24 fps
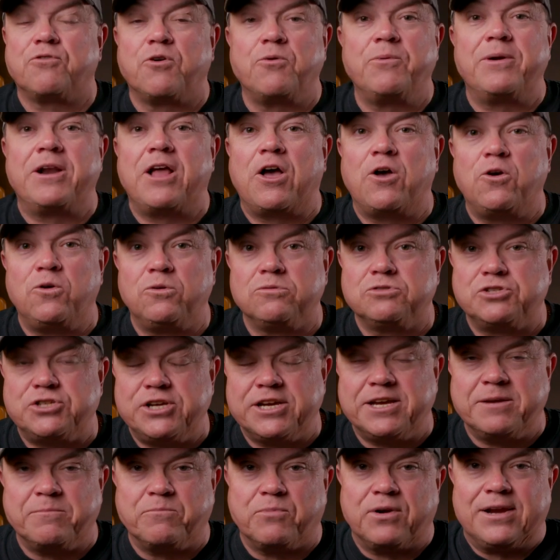throwing a whole
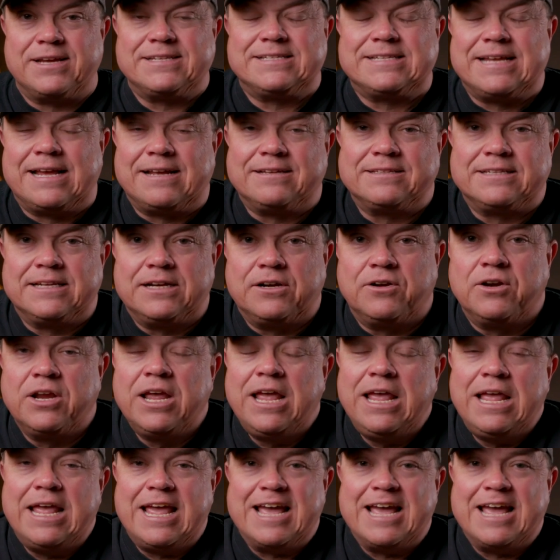chicken breast out there